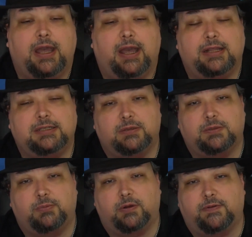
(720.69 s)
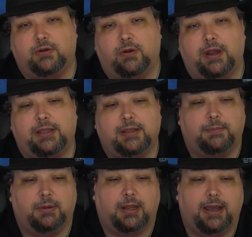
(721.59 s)
And so it's more of a gray than a
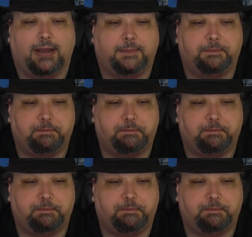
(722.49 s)
black.